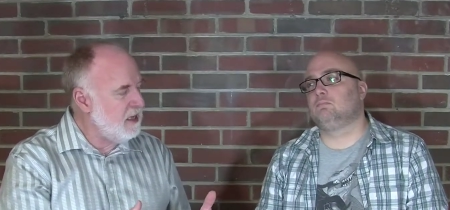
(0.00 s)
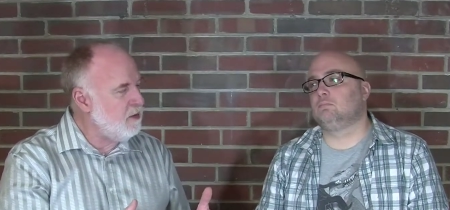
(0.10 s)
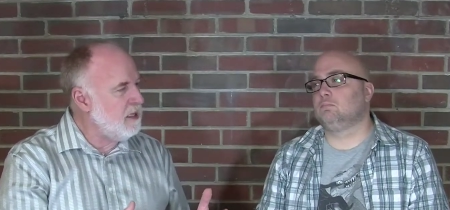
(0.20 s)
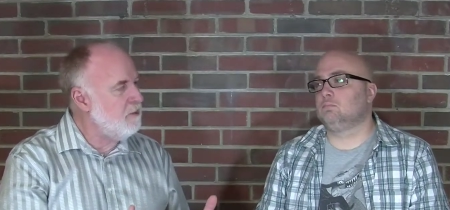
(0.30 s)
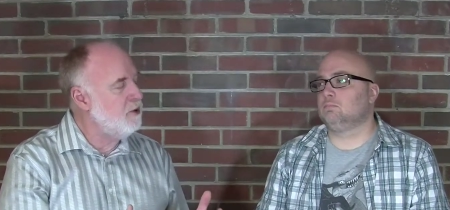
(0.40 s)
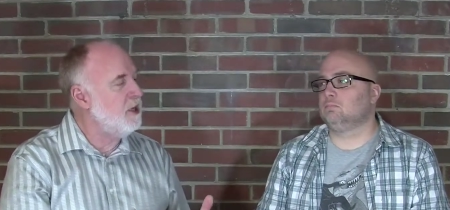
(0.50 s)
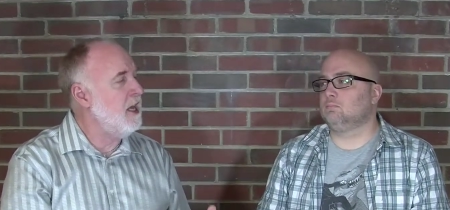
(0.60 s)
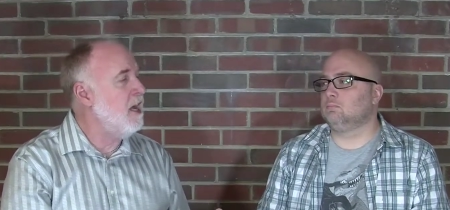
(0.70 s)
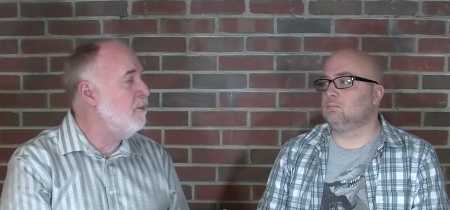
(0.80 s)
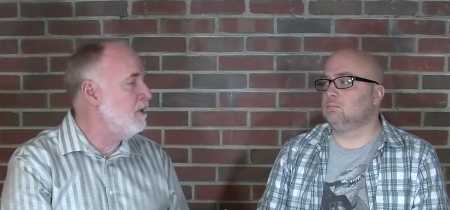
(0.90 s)
Speaker 1: he was able to
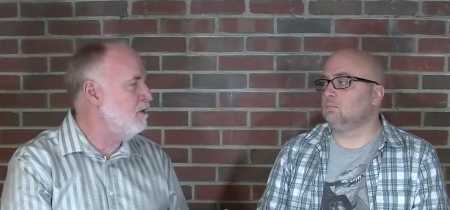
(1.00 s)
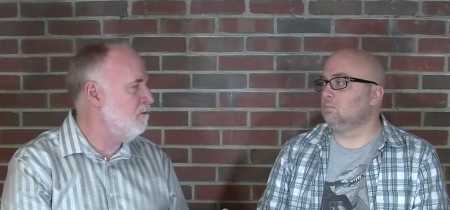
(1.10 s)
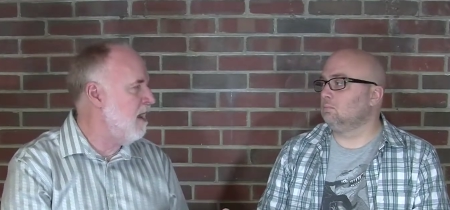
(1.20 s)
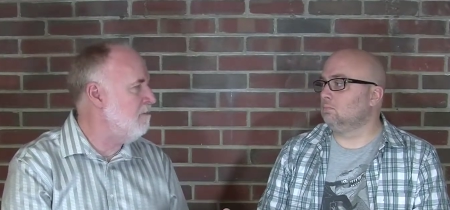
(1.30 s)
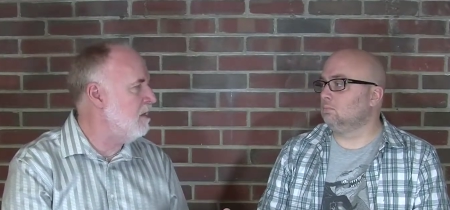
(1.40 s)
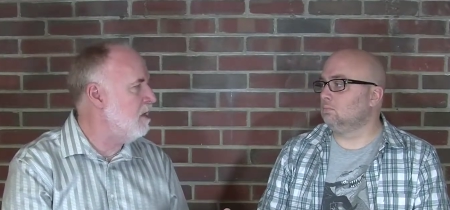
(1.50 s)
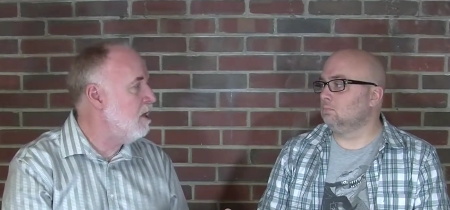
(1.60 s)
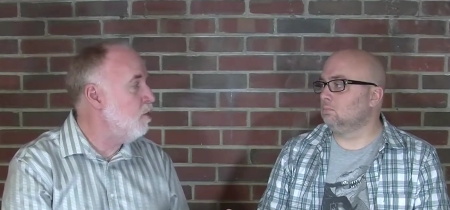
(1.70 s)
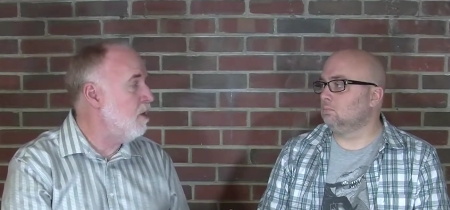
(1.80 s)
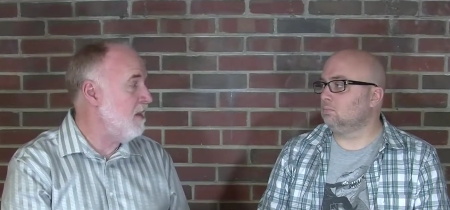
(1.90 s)
help his
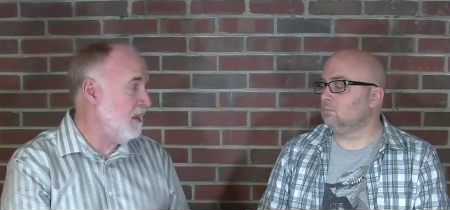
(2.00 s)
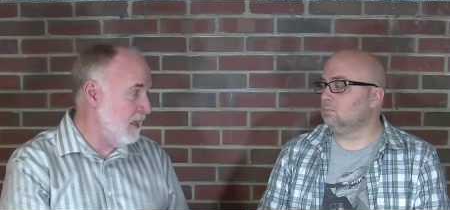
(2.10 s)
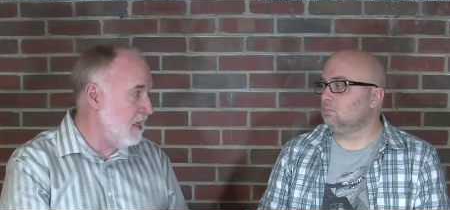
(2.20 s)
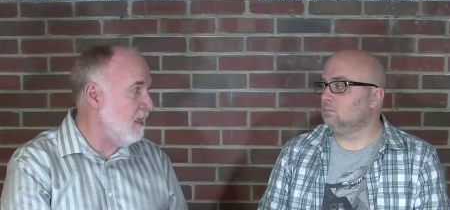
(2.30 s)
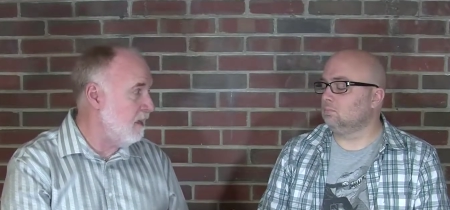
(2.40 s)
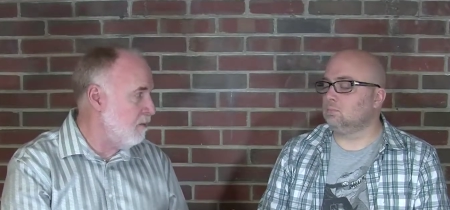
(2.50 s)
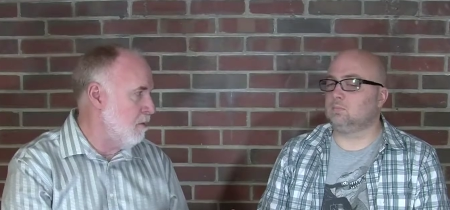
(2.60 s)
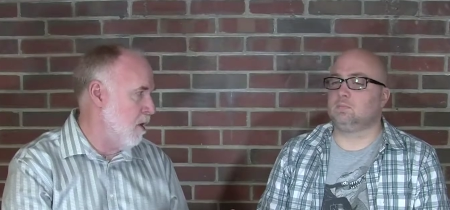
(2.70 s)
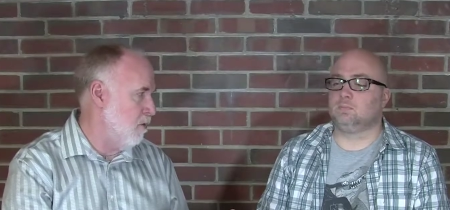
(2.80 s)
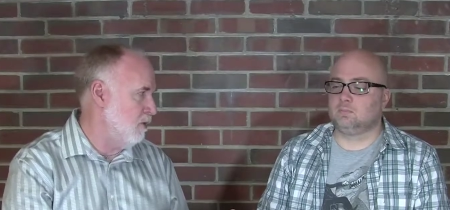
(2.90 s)
family when they needed him
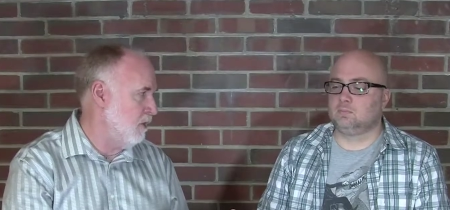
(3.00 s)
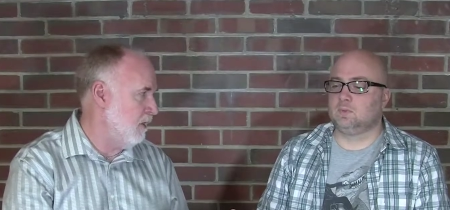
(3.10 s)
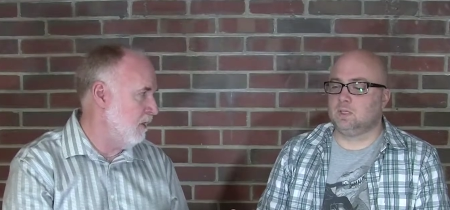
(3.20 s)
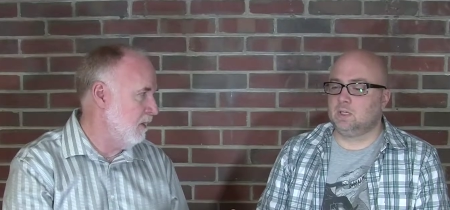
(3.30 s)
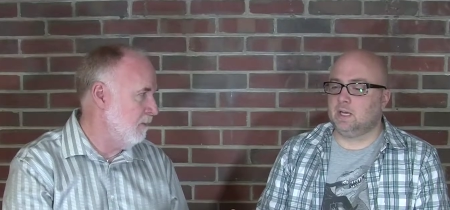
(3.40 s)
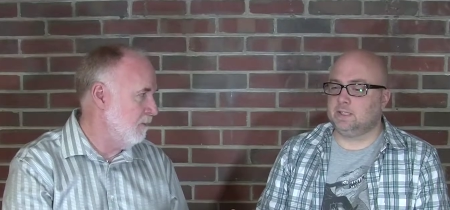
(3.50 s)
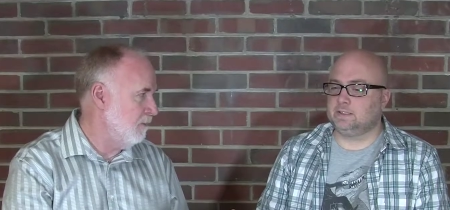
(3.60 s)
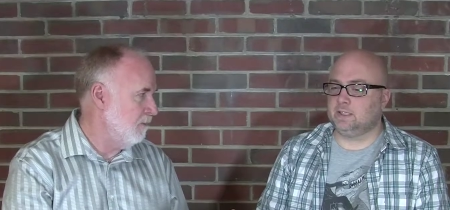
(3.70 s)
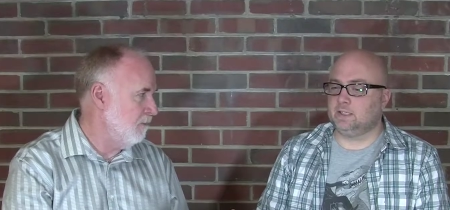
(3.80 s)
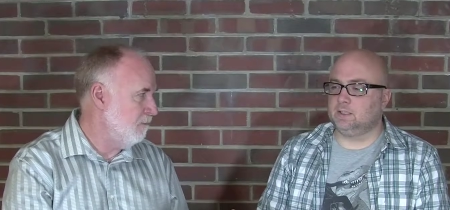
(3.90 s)
the most. I
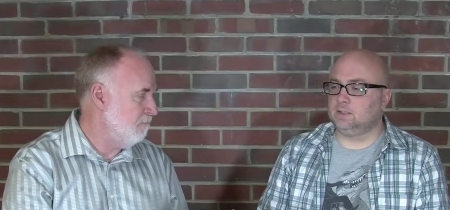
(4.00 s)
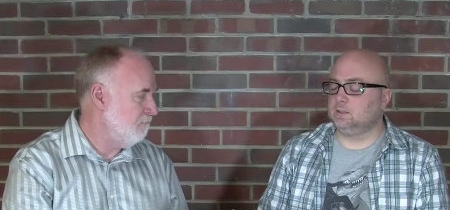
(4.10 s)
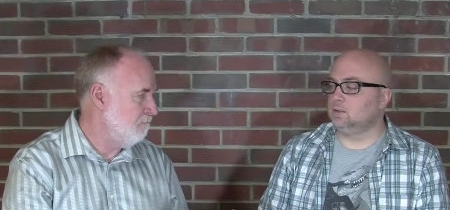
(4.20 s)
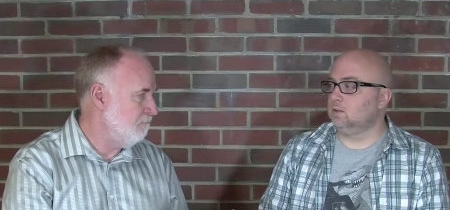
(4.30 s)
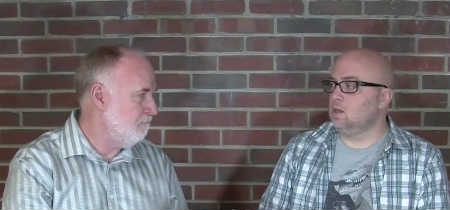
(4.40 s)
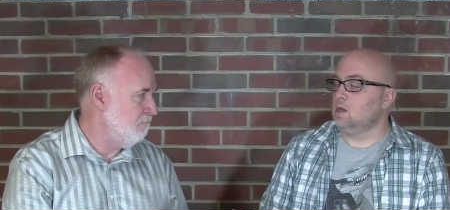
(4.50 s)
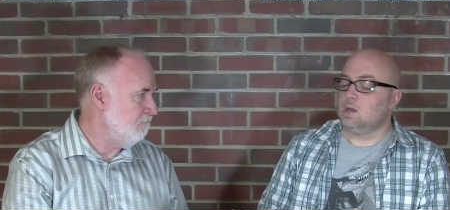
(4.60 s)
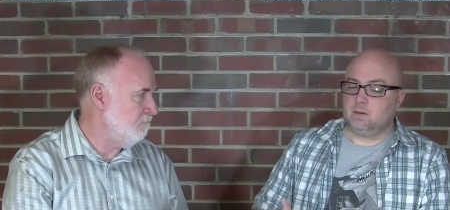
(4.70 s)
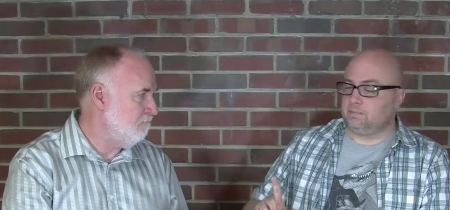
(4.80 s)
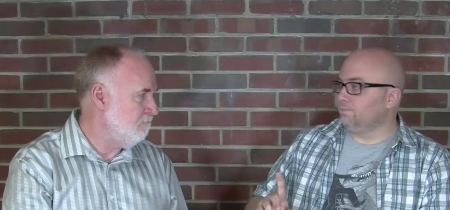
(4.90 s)
see.
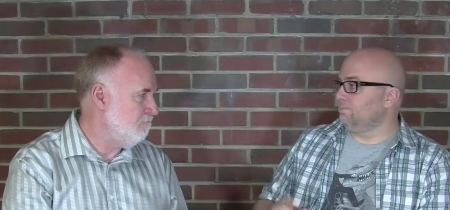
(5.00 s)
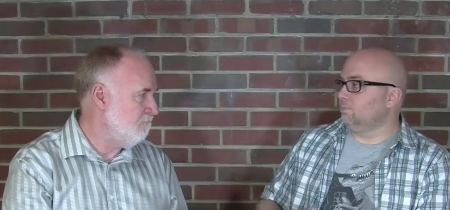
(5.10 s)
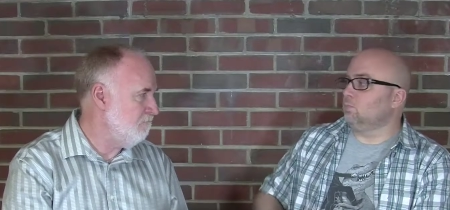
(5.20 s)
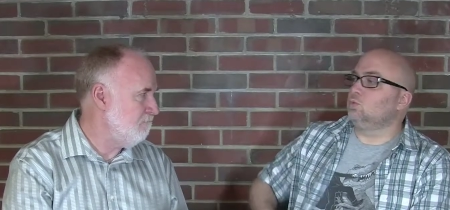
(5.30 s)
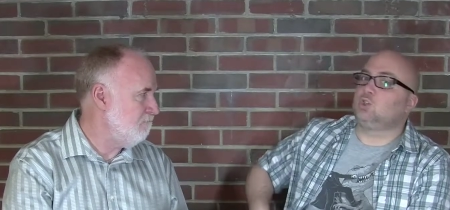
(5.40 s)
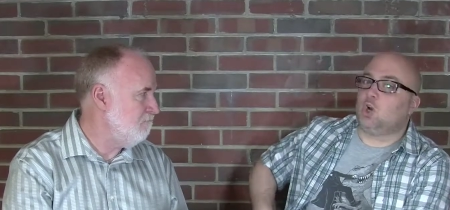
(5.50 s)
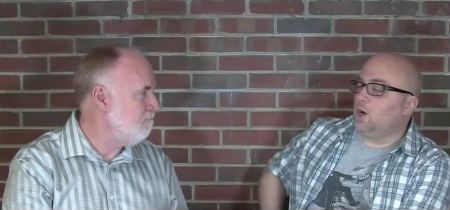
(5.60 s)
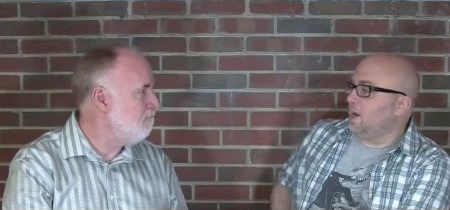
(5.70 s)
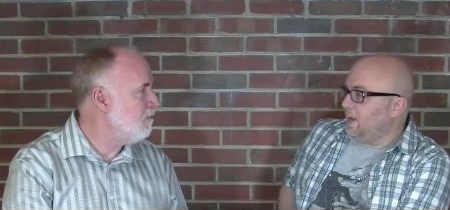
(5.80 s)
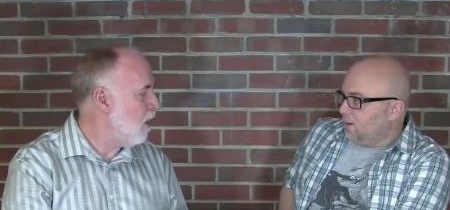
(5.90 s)

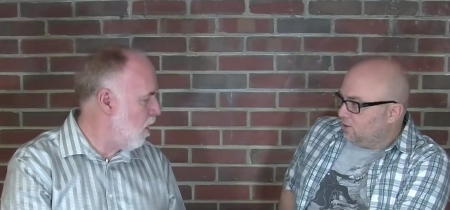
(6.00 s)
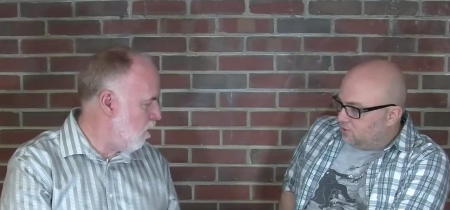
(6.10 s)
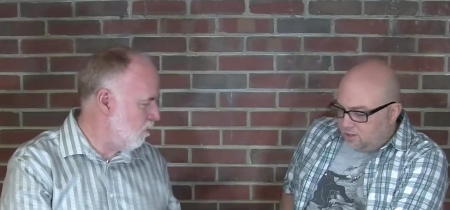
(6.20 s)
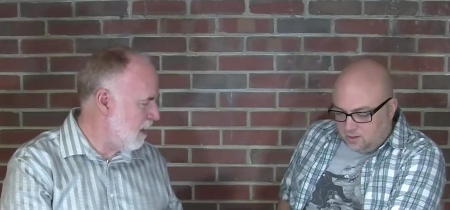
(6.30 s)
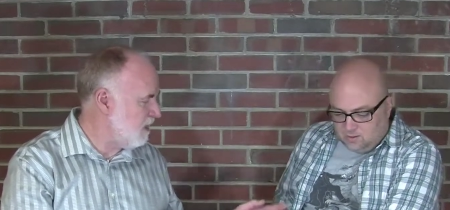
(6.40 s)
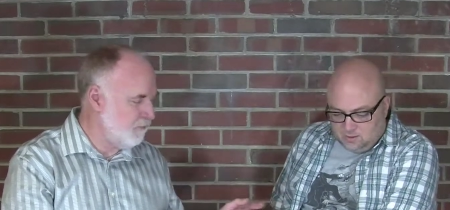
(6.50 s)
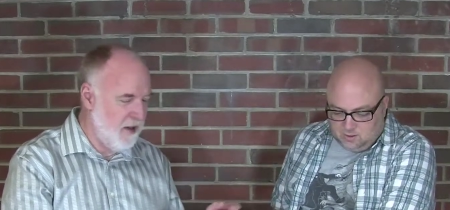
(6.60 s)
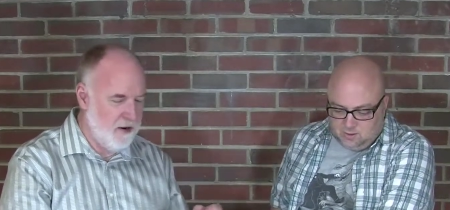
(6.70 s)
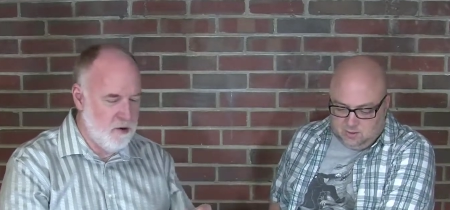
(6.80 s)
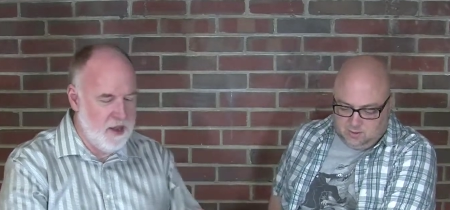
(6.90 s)
Sorry, hang on oh, a second. Oh, that's
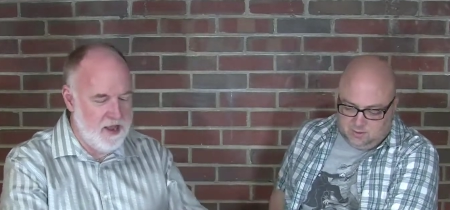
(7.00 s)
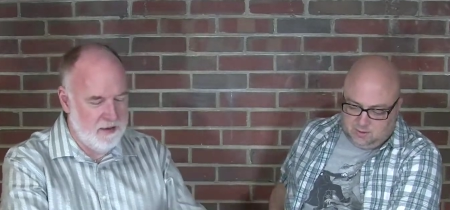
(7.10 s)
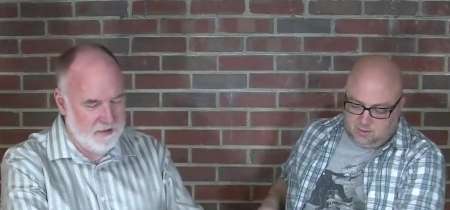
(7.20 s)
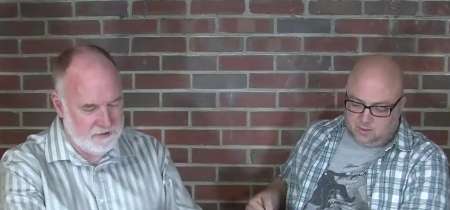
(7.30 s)
fine. Go ahead.